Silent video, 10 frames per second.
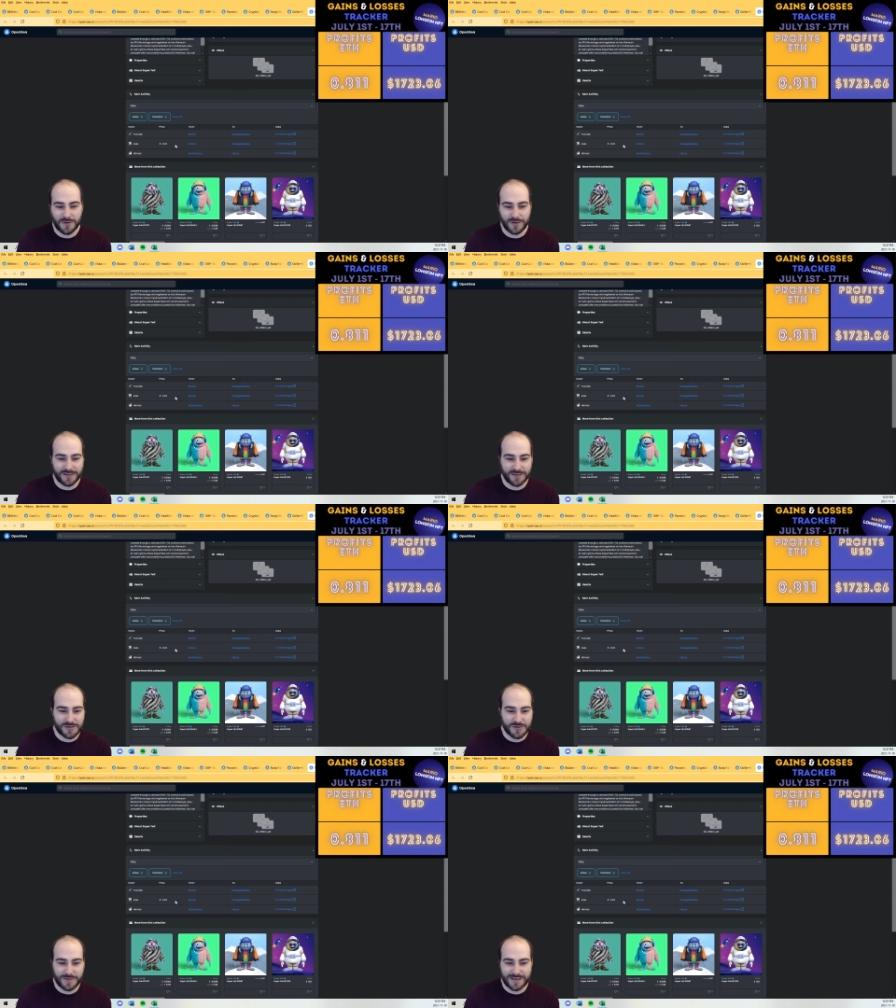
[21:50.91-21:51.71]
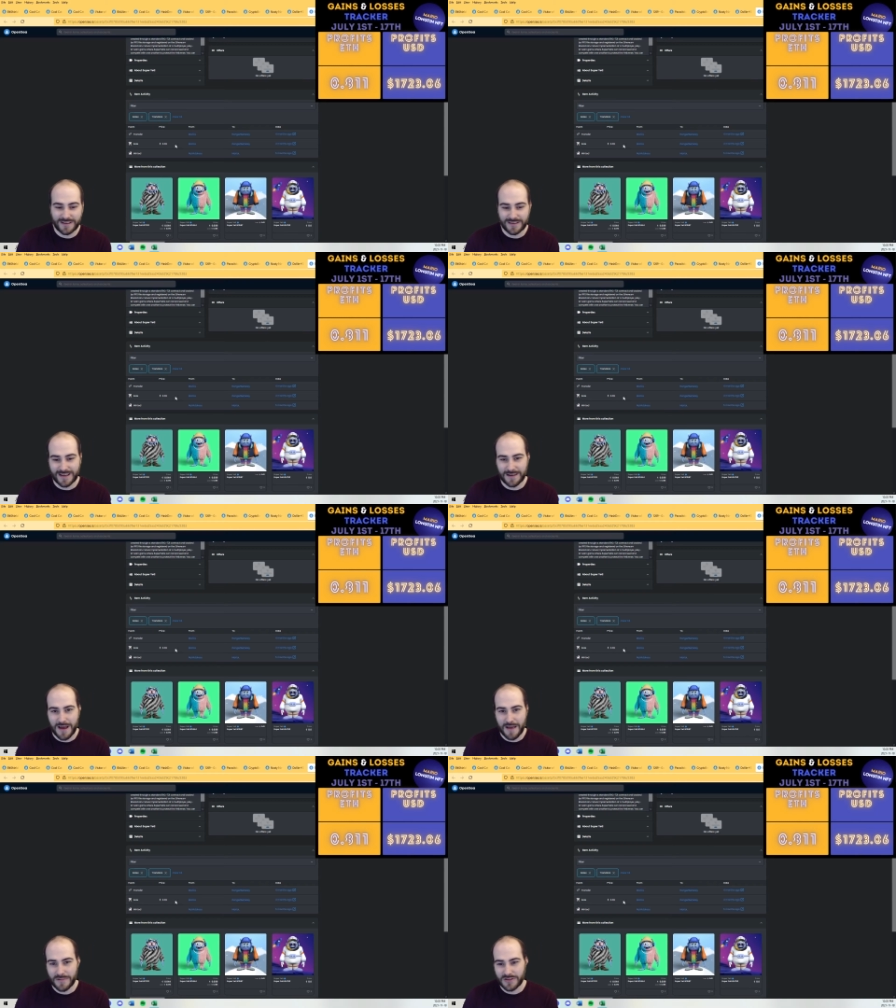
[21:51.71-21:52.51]
and there's so many things that can
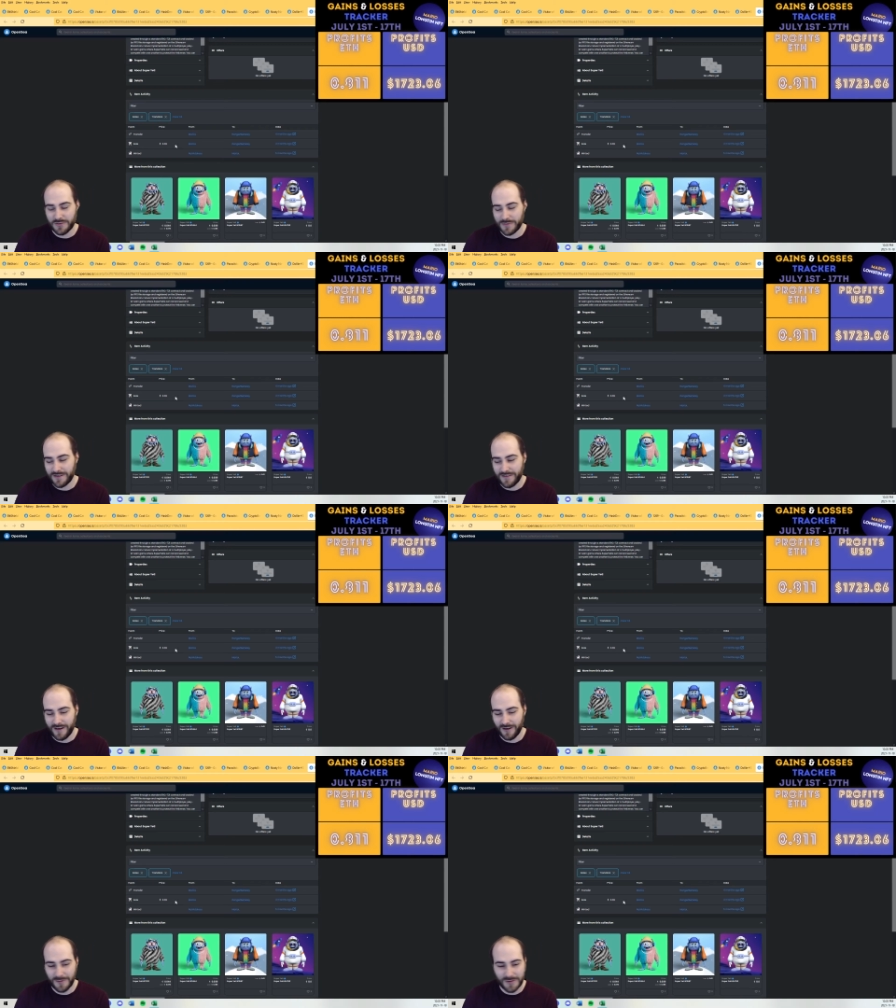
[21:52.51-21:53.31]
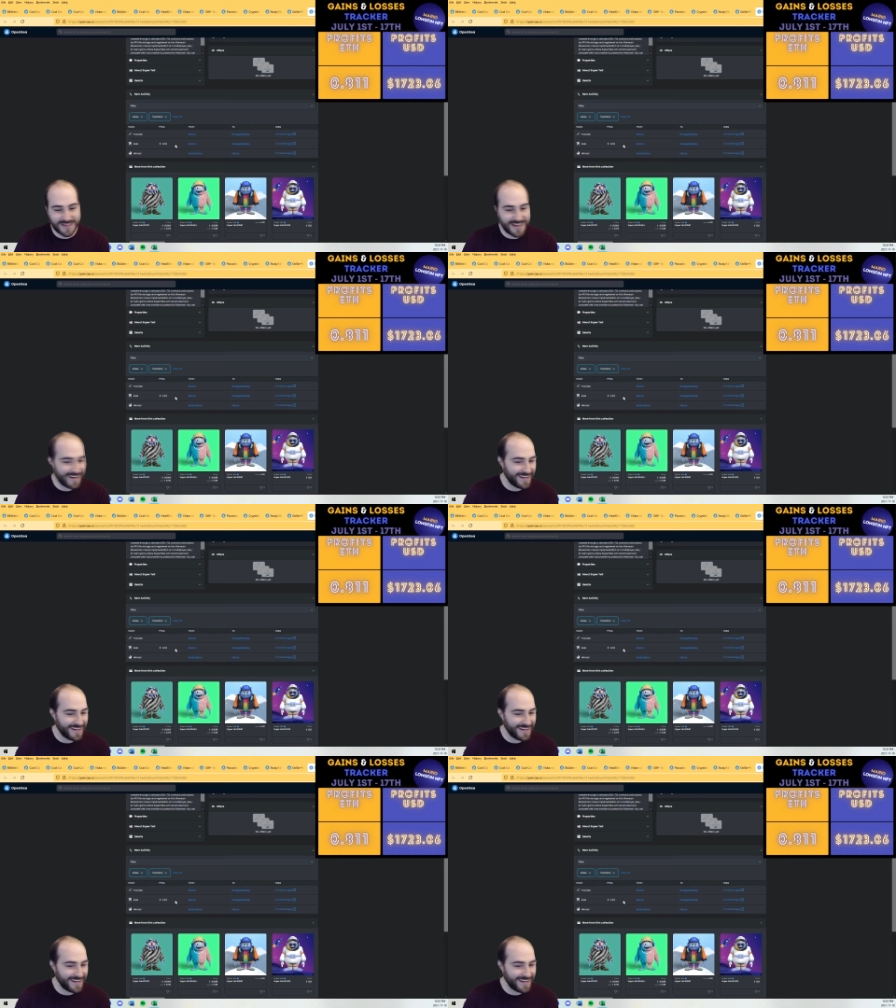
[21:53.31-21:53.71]
happen, so many variables that